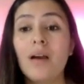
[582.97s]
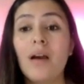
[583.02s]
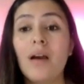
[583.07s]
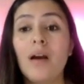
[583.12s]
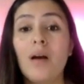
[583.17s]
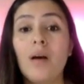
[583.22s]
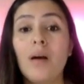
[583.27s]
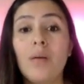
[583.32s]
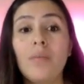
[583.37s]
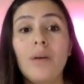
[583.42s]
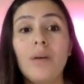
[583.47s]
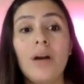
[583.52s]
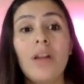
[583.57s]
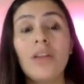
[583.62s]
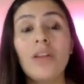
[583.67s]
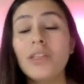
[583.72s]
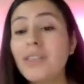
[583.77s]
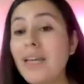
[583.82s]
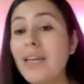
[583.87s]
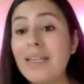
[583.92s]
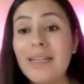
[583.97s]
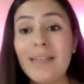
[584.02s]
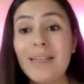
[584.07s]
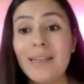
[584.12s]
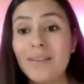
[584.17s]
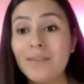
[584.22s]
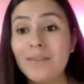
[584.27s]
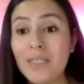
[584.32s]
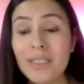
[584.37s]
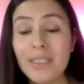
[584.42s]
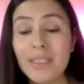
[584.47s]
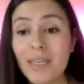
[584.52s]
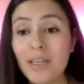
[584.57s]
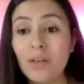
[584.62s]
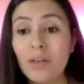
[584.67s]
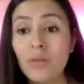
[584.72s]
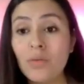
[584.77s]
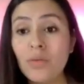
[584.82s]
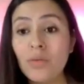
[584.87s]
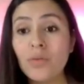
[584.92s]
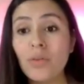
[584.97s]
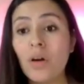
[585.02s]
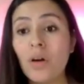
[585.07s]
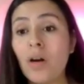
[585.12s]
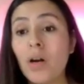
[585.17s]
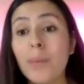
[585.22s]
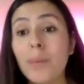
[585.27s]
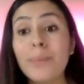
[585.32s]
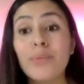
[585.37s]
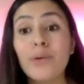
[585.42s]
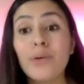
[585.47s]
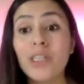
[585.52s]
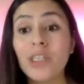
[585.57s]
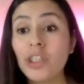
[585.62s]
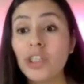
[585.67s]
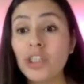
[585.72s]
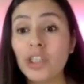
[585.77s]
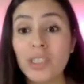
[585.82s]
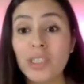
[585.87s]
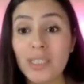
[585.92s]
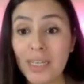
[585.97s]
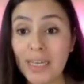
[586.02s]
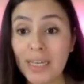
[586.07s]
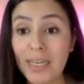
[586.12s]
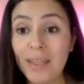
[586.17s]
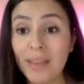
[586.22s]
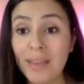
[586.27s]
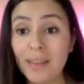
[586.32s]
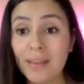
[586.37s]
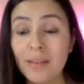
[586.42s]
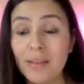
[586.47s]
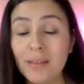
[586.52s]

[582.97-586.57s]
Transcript: Other daily living skills are brushing your teeth,